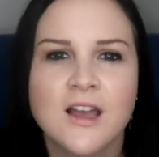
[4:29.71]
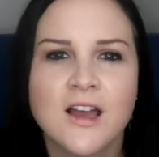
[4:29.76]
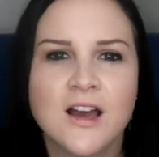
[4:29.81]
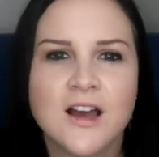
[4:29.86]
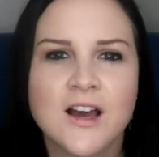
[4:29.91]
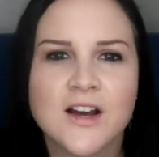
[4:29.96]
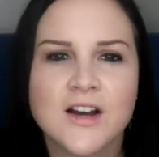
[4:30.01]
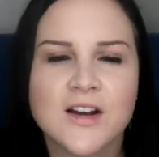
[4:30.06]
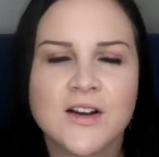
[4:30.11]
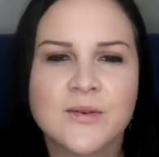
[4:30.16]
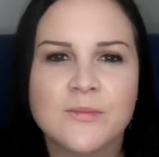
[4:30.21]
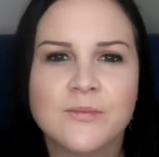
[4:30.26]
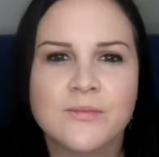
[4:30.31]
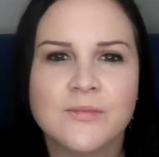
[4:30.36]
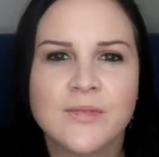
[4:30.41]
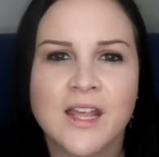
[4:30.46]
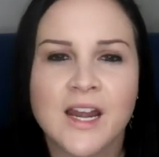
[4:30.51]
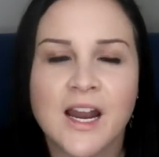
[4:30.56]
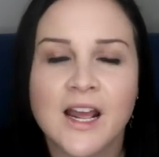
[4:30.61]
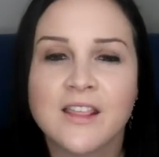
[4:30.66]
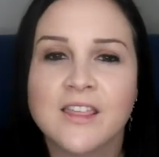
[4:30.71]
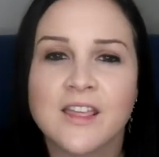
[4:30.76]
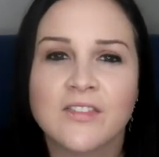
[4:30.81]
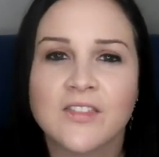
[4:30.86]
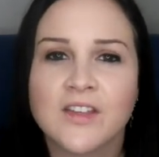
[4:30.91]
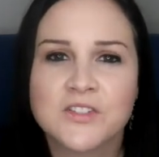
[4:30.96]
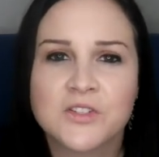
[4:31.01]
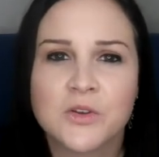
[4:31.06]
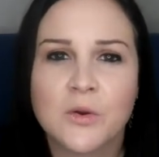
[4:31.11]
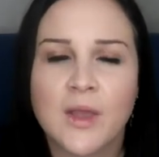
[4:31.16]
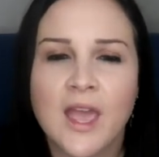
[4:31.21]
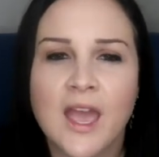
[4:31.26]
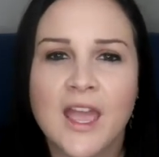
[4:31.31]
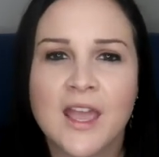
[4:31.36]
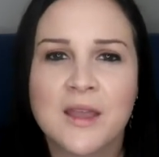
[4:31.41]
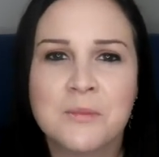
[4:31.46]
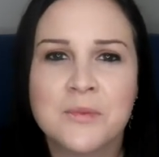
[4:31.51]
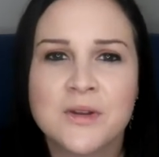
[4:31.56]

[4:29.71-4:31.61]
And I think that's okay.